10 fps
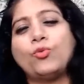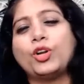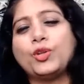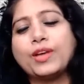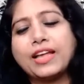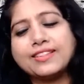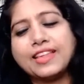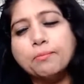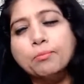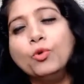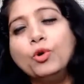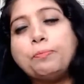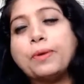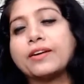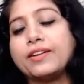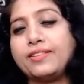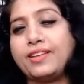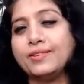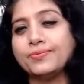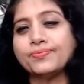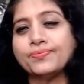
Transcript: or what you can say mool prakriti.